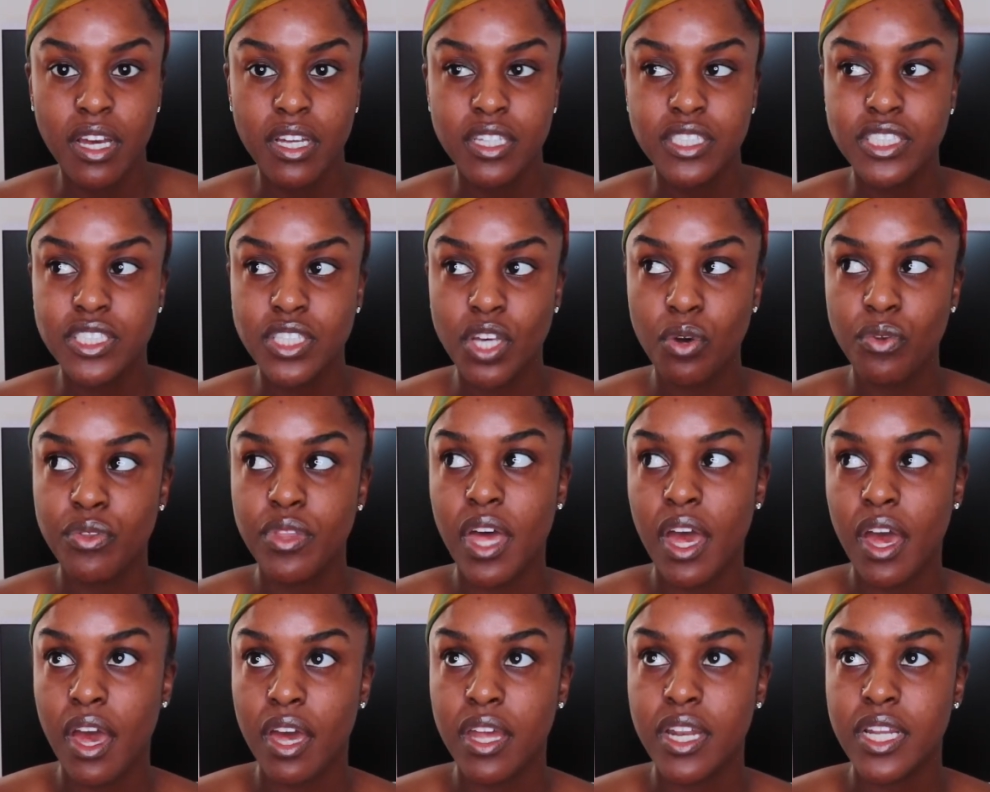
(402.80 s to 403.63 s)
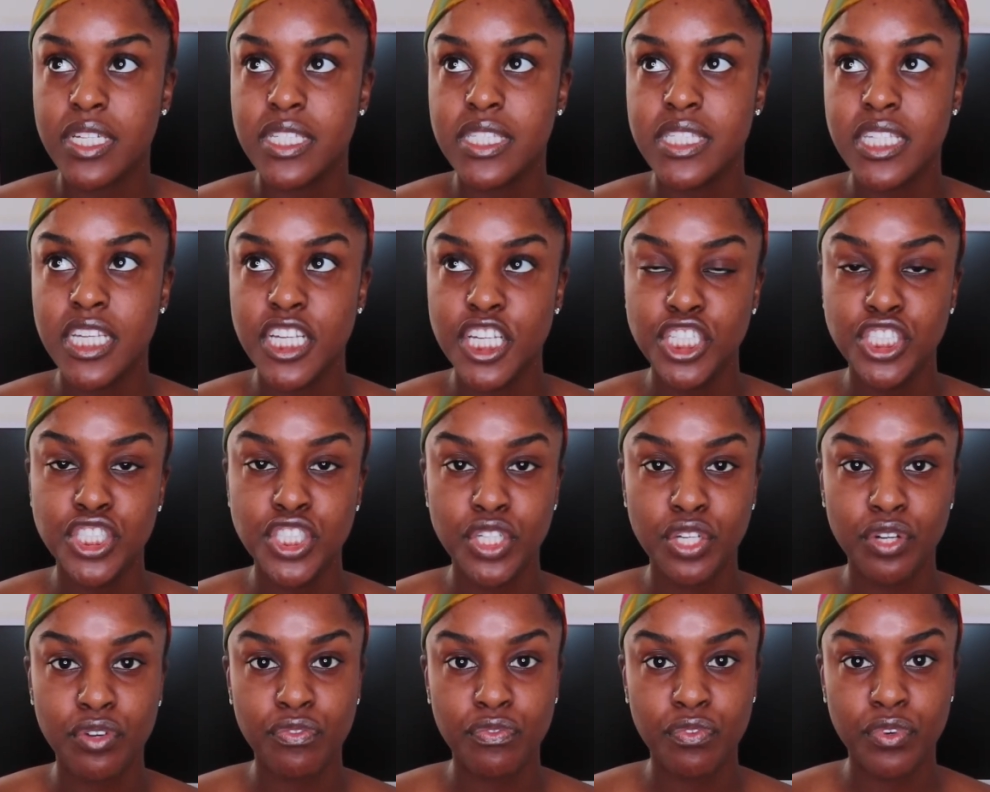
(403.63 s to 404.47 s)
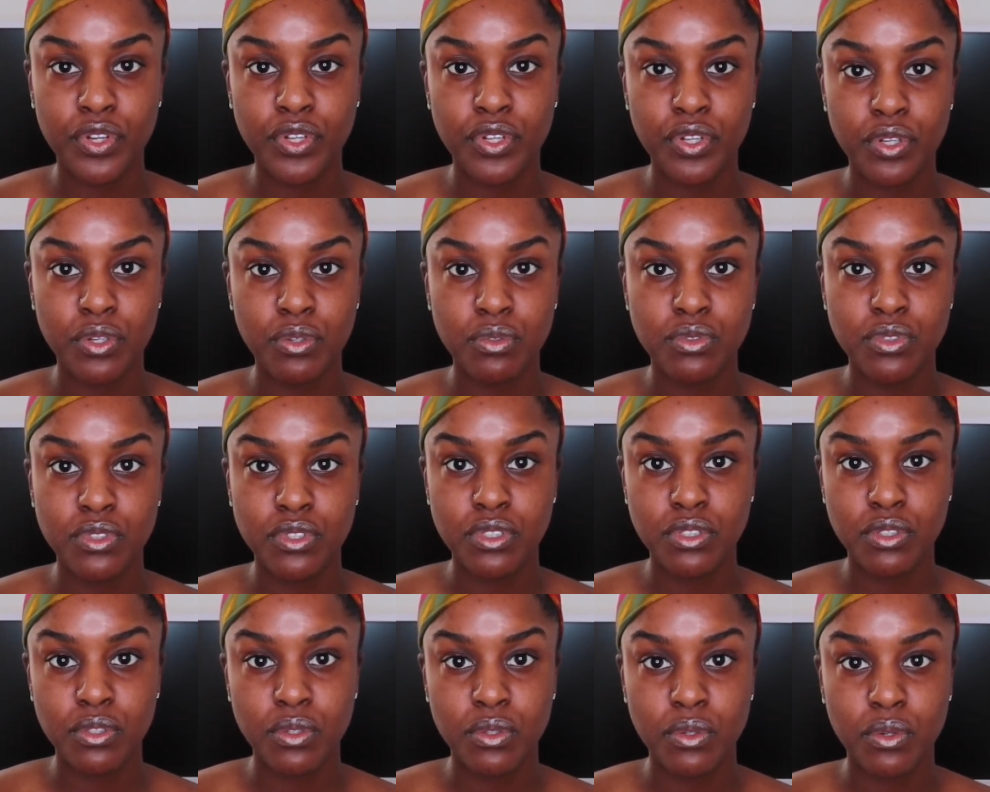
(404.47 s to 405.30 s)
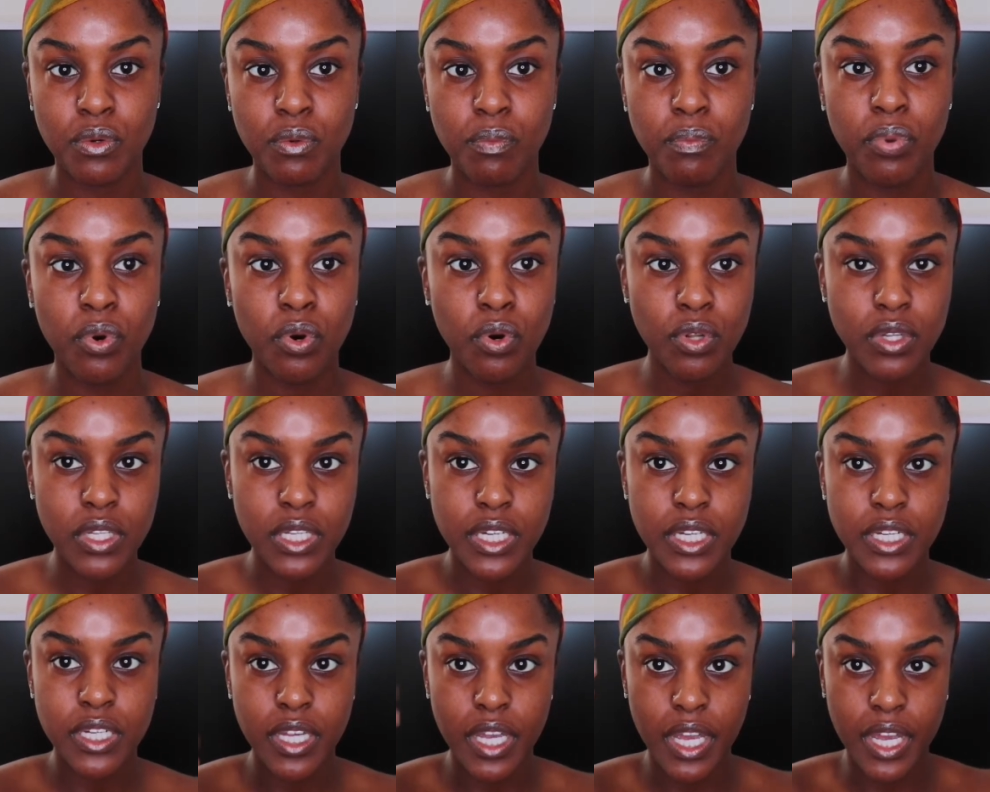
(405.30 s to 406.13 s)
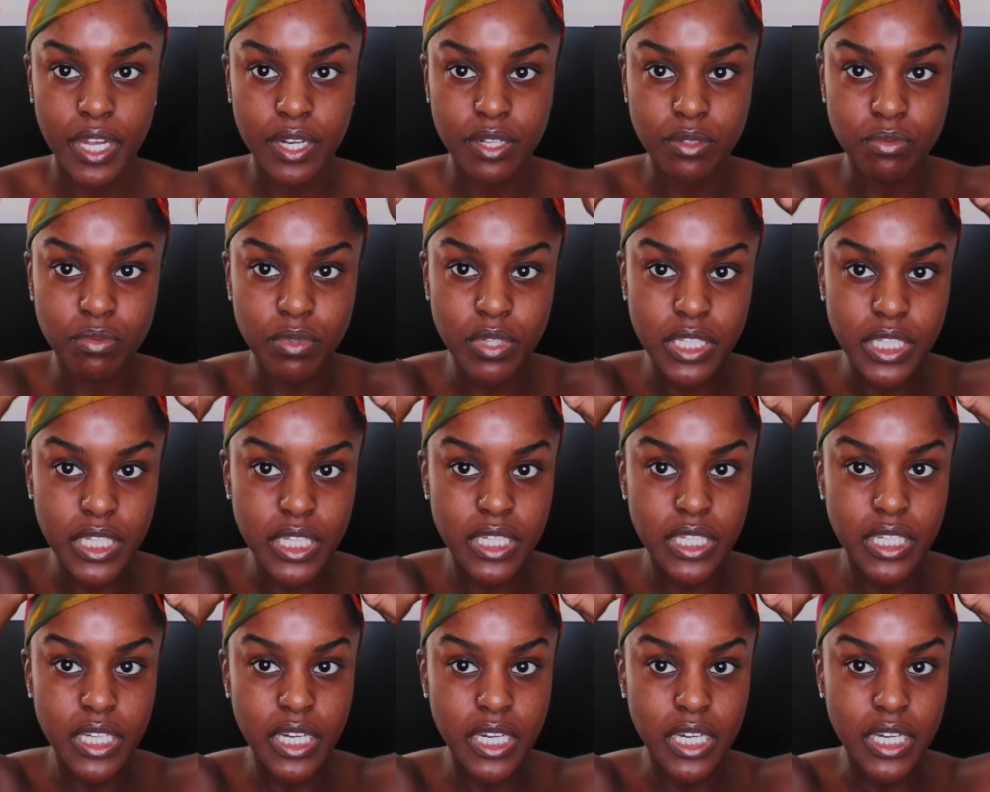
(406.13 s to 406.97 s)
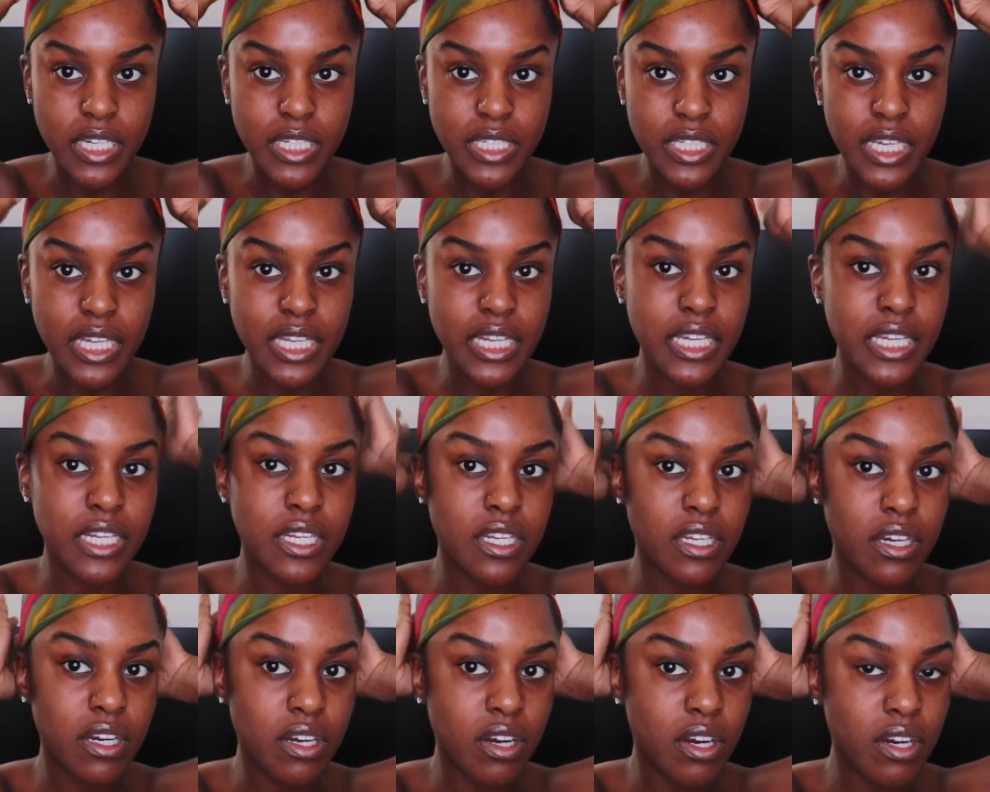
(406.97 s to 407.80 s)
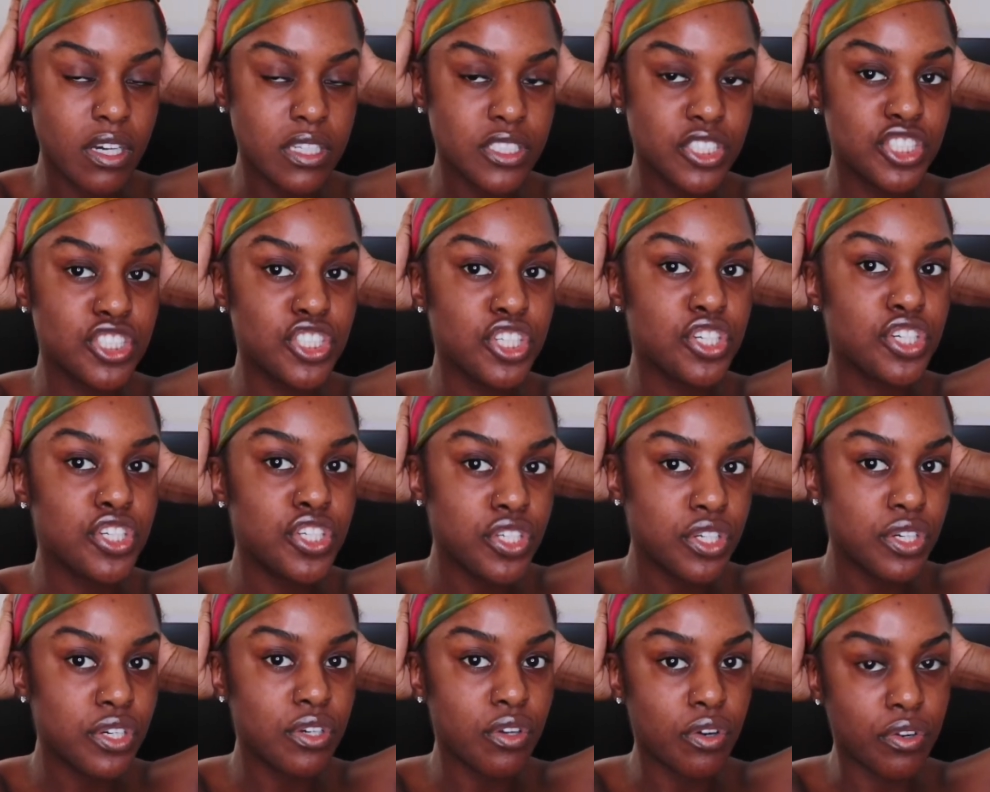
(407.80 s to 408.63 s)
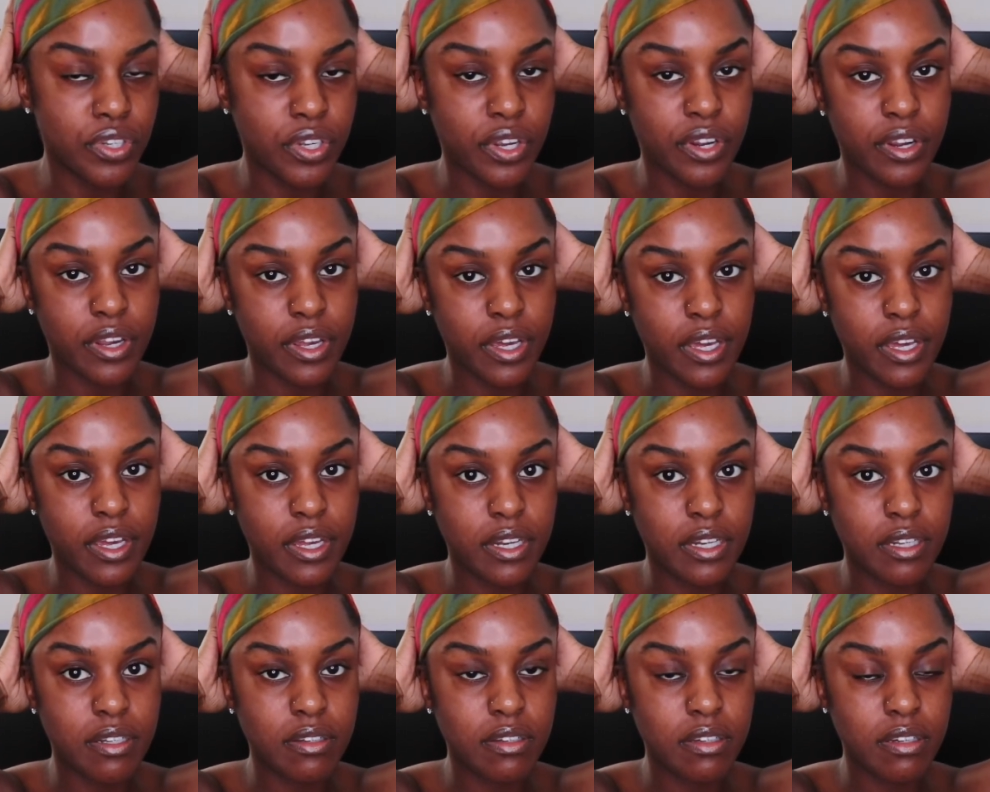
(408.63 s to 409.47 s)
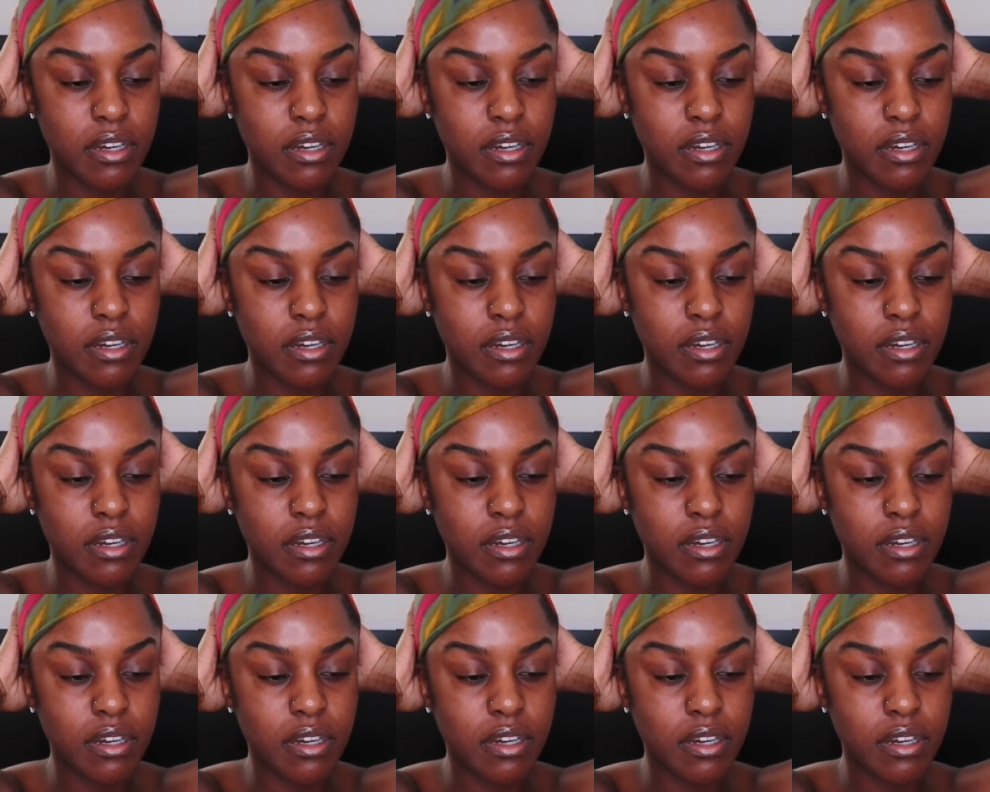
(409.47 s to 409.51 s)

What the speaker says: so that it's easier for you to pull it and really get it secured on your head,